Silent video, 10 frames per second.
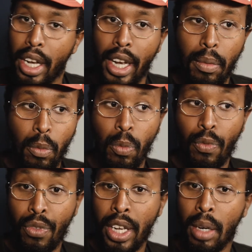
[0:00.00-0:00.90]
And
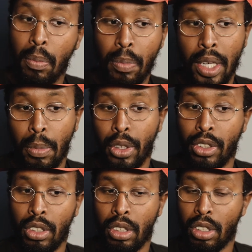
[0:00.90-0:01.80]
film,
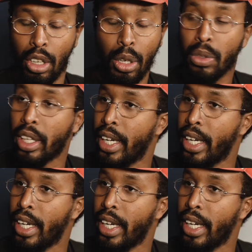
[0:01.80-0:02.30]
people don't